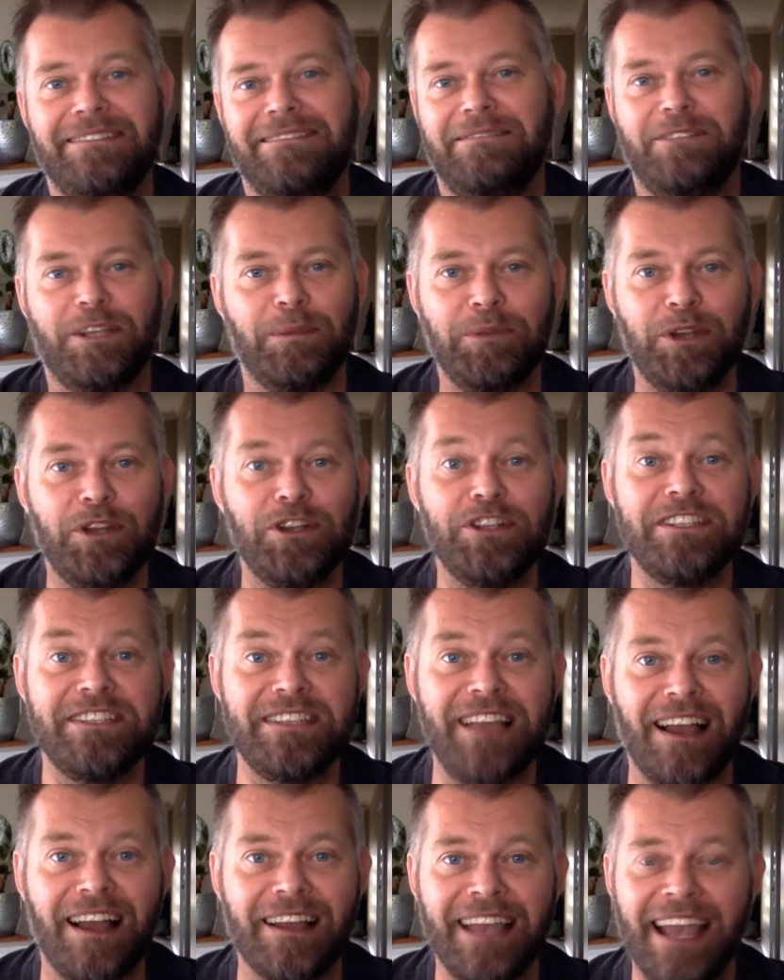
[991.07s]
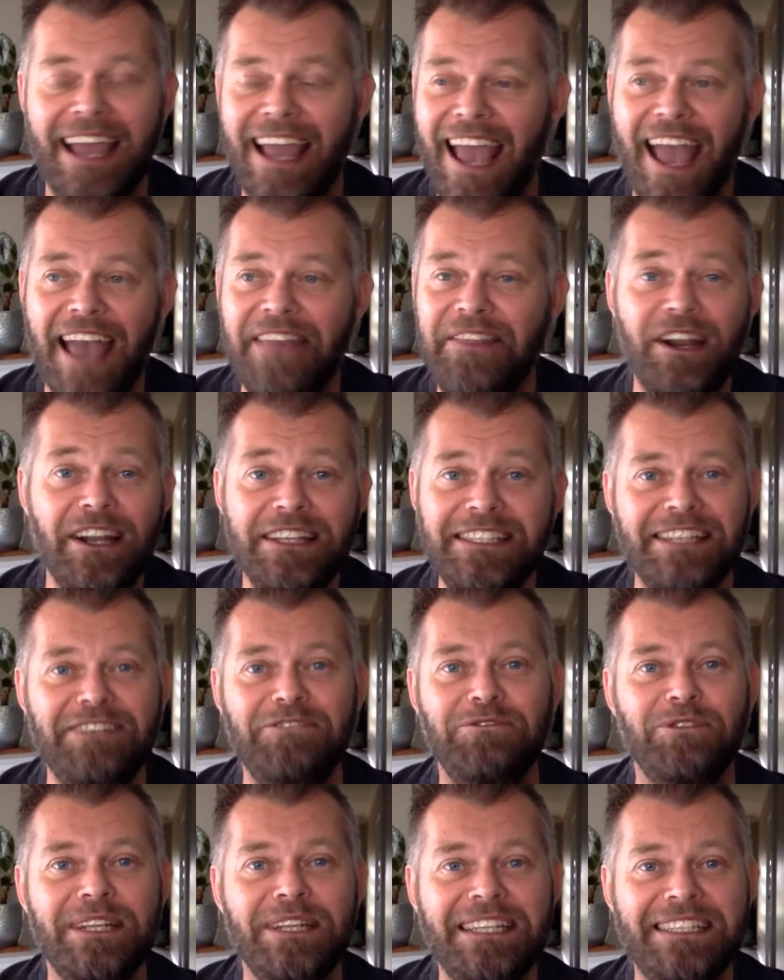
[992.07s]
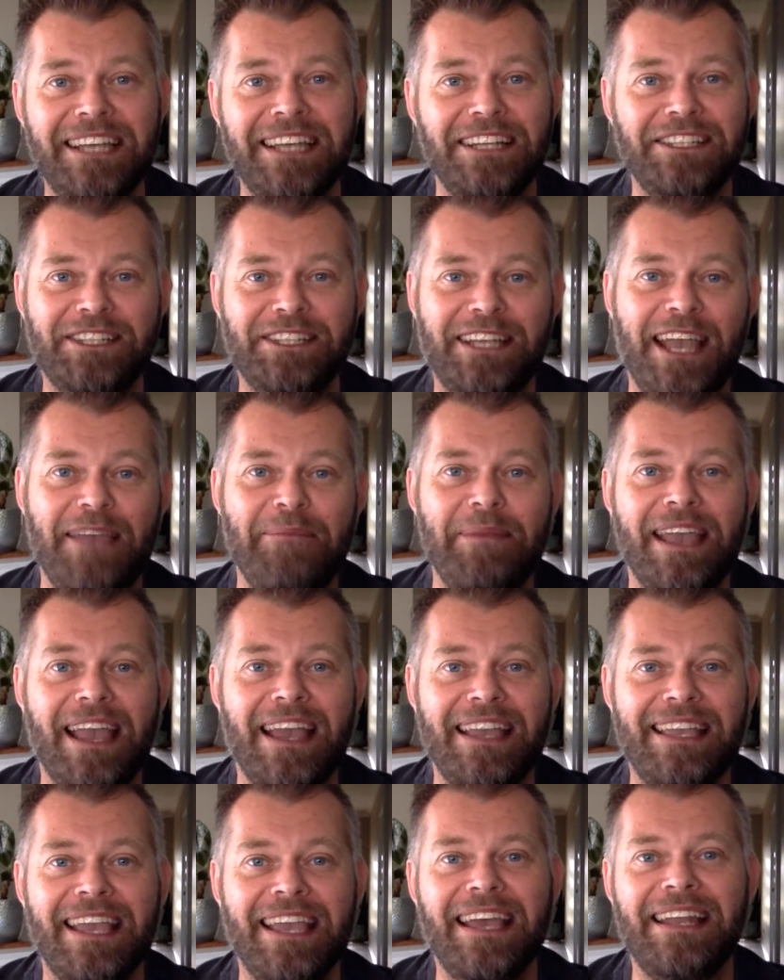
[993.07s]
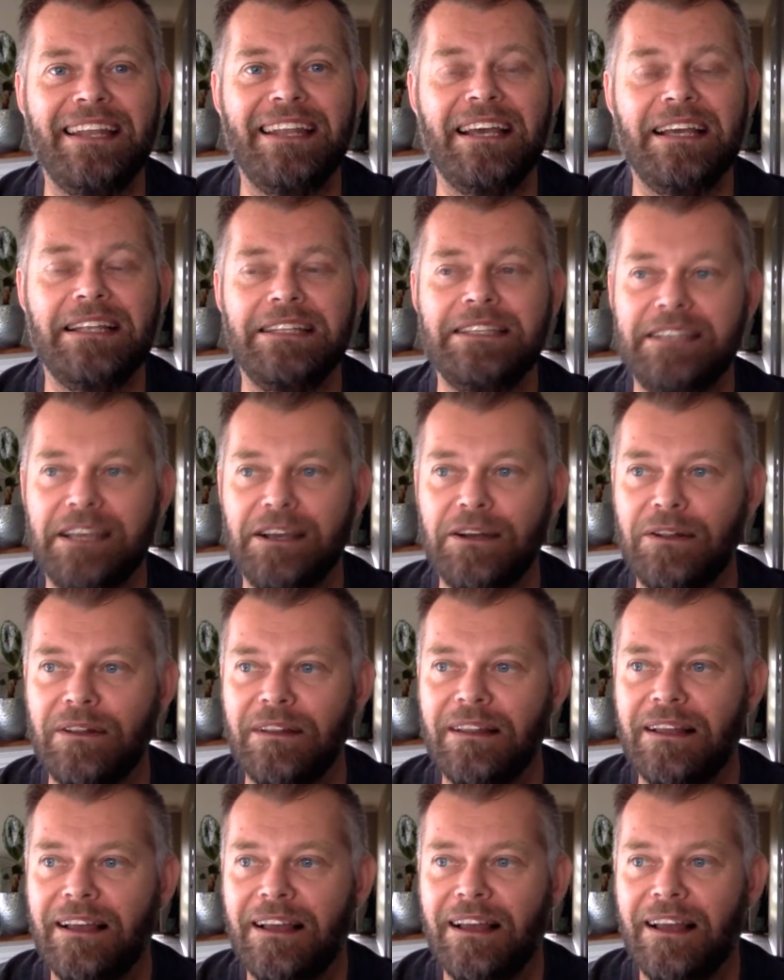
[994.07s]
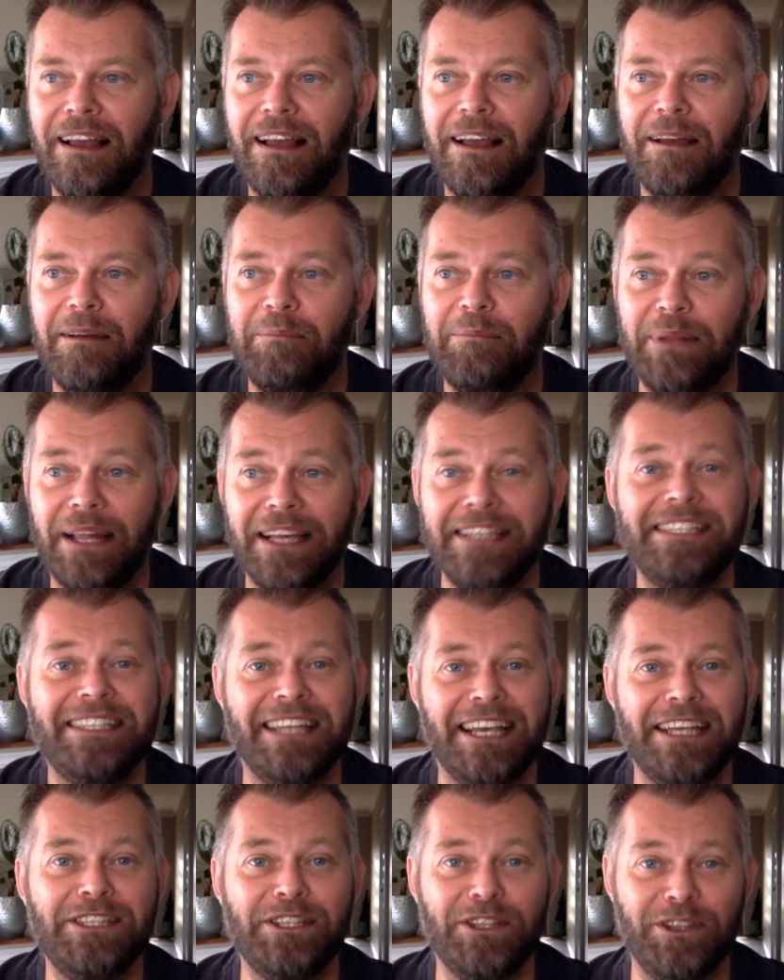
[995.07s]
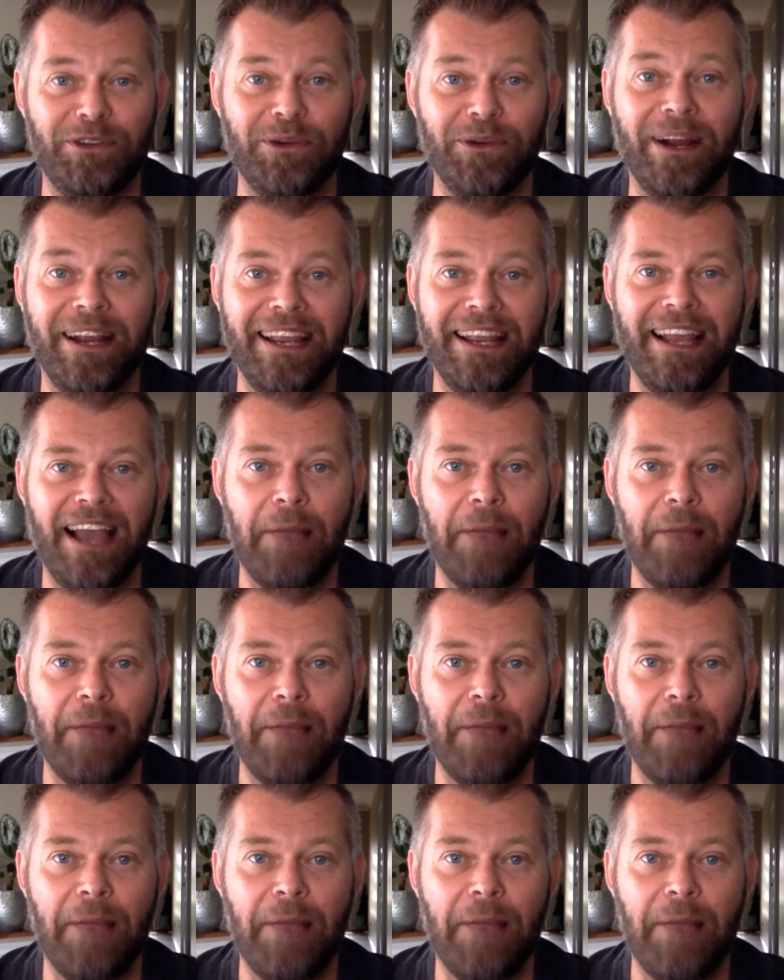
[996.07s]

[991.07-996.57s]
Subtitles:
Computers suck. And then I didn't really touch gaming again until PlayStation 3.